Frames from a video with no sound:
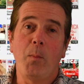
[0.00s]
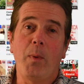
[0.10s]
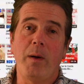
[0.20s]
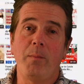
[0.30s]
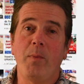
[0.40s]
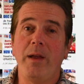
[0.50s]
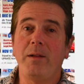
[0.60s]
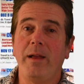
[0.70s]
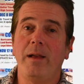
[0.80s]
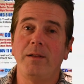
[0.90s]
But
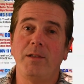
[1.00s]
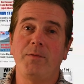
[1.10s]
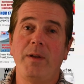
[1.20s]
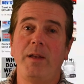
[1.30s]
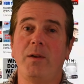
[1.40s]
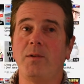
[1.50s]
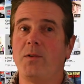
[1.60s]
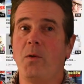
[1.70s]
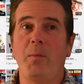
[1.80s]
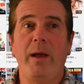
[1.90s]
Michael Allen's videos
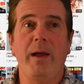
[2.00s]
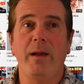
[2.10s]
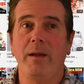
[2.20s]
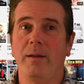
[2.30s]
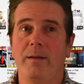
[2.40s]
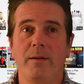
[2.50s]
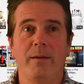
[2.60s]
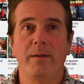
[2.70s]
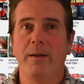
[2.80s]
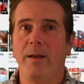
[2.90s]
go back,
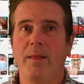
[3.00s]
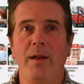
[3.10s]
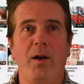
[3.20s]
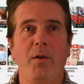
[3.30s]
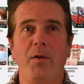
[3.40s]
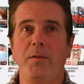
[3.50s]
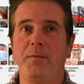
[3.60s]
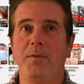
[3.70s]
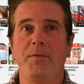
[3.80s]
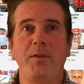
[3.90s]
I think, one hundred
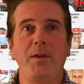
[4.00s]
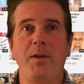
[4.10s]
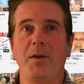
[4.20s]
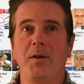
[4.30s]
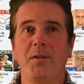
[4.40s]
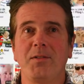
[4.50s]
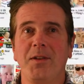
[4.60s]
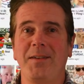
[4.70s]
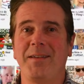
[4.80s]
fifty years.